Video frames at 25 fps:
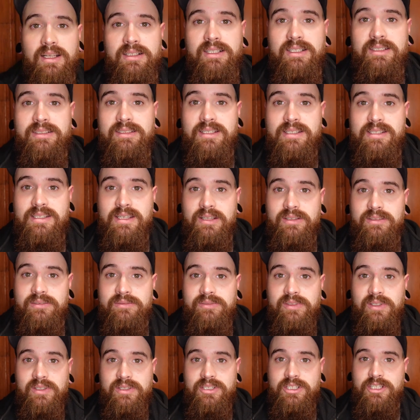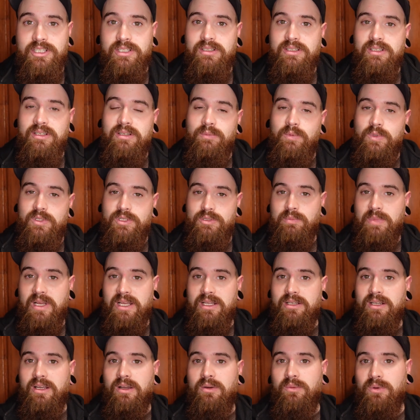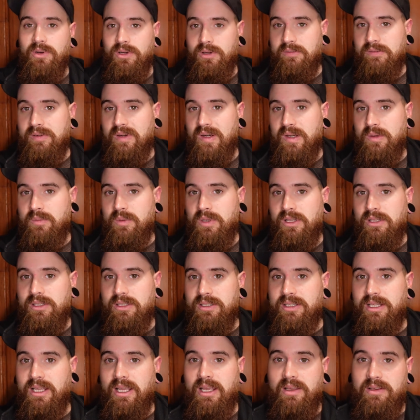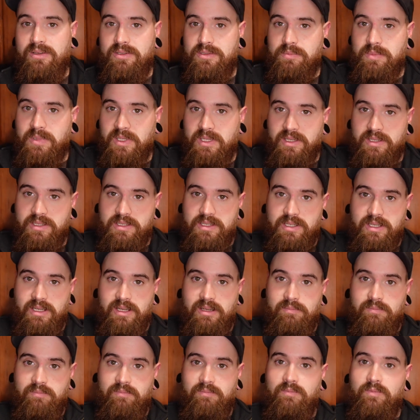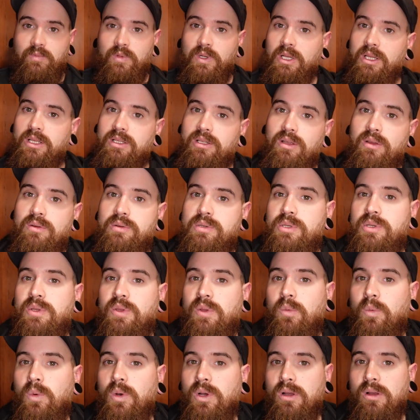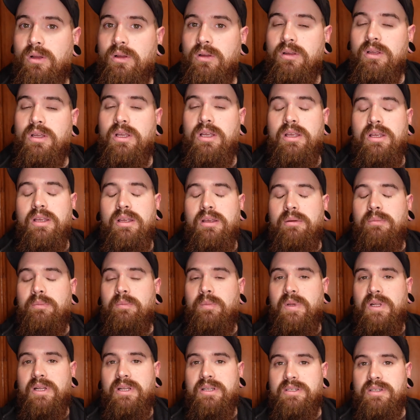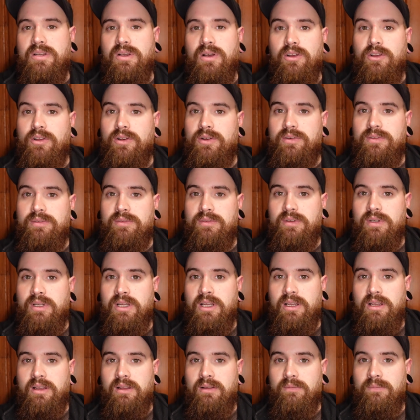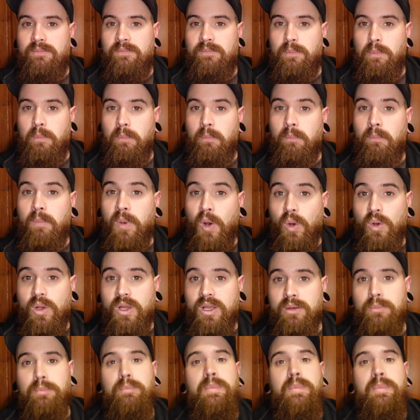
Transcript: I like this other function, which might not work very well in the house because I'm really close to the wall, but it's called bokeh